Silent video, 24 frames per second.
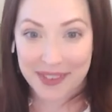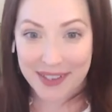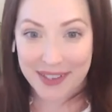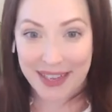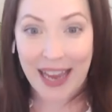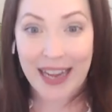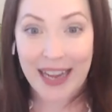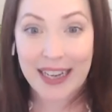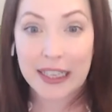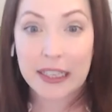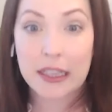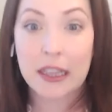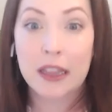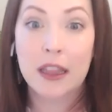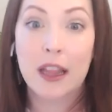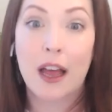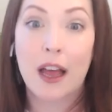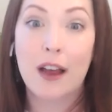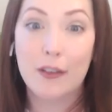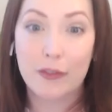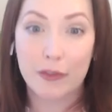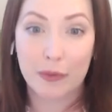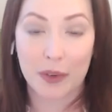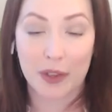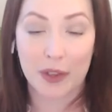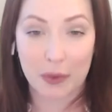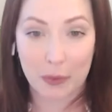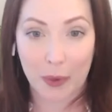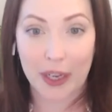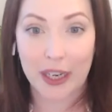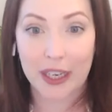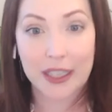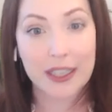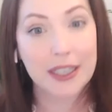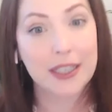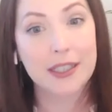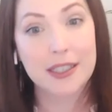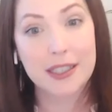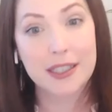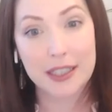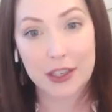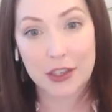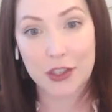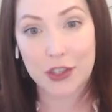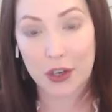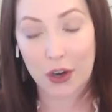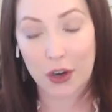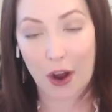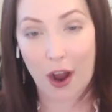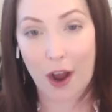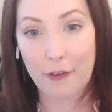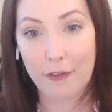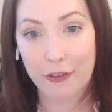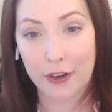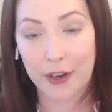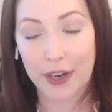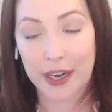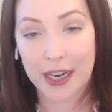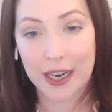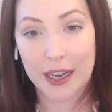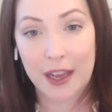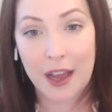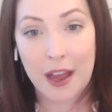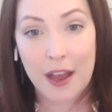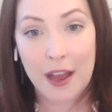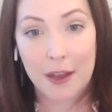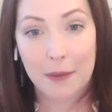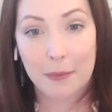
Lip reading: Get in love with what it is that you're offering,